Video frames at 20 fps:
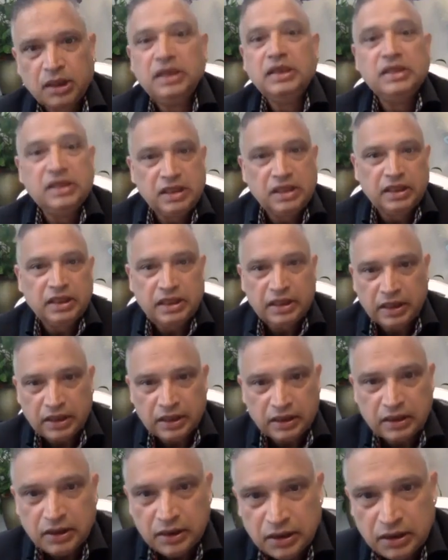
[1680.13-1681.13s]
interior.
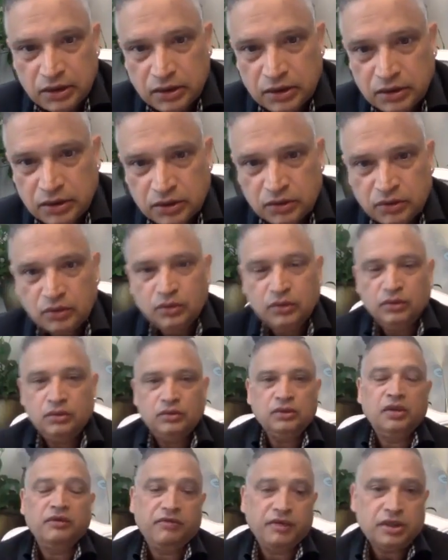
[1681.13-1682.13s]
So
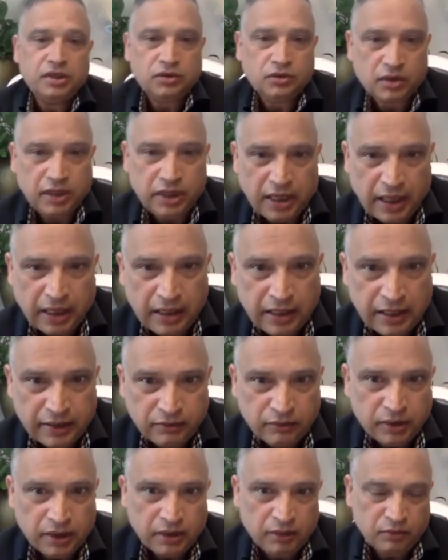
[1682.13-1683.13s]
Victoria Island,
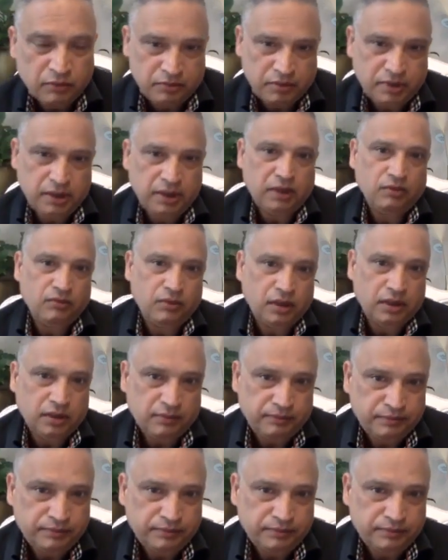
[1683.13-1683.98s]
we're opening one.